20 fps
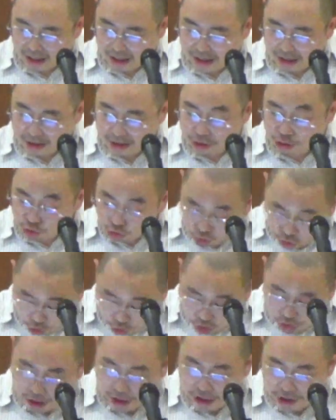
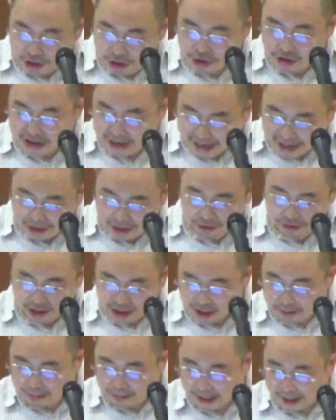sure, you can read
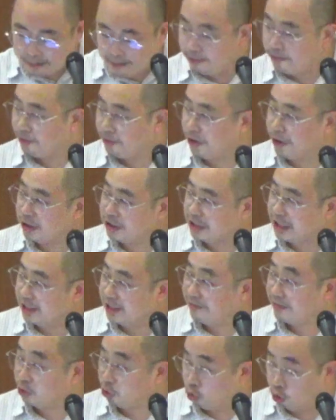the Bible for yourself
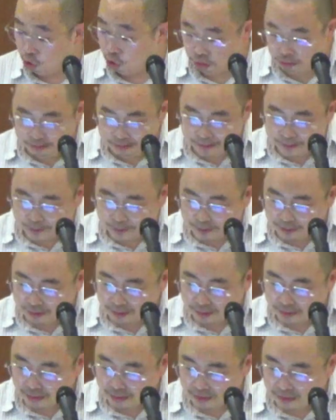at home.
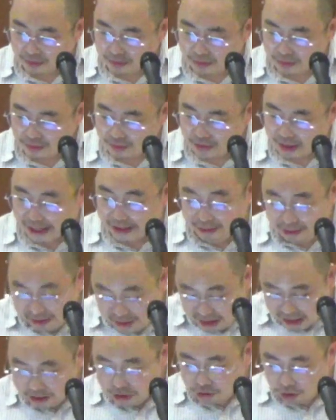And
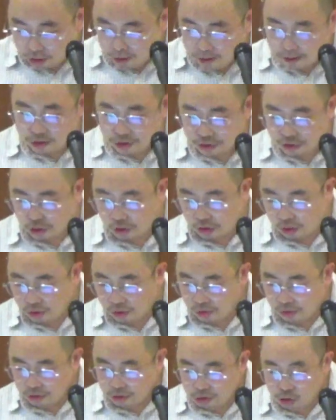this
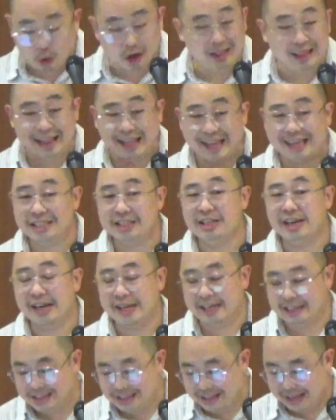also, to a lesser
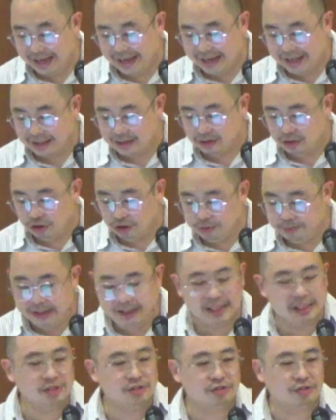extent, could be
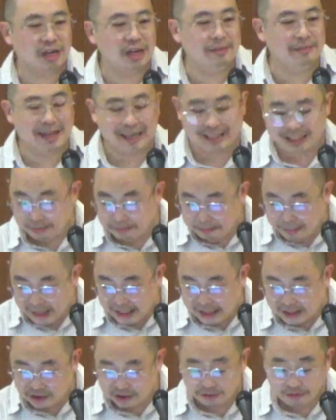described as a
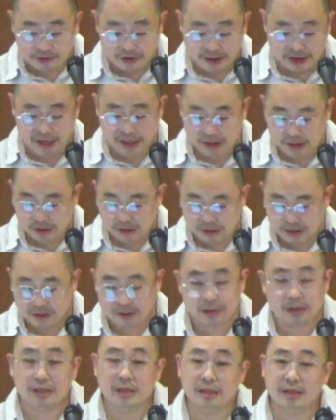means of grace.
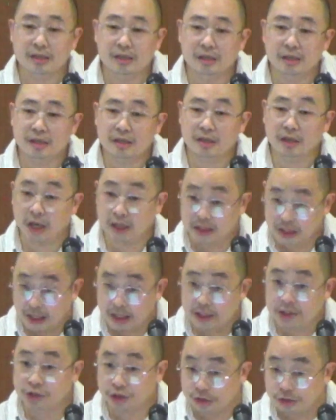God
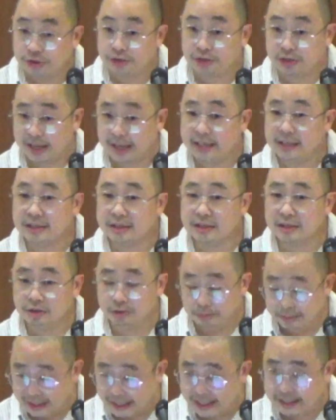does use that to
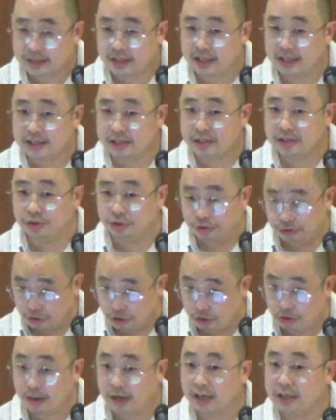bless us, to
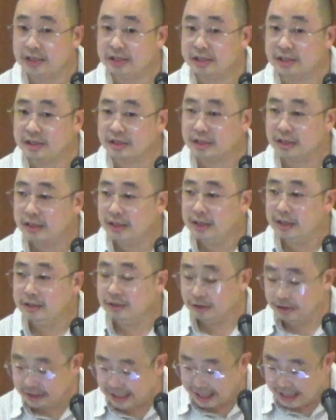grow us, to
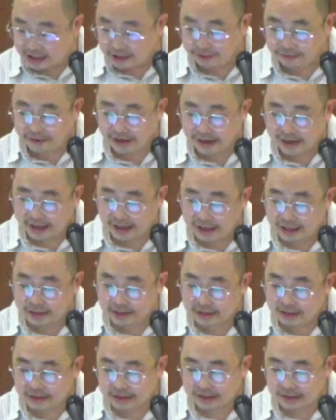sanctify us.